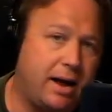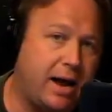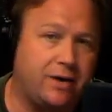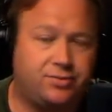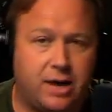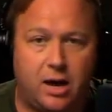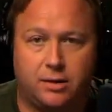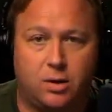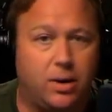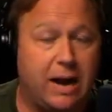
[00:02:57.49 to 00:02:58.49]
house down,
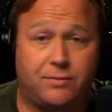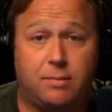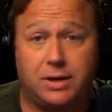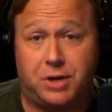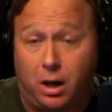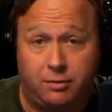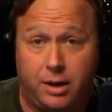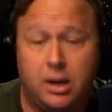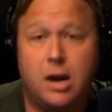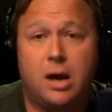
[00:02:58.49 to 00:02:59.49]
going after my children.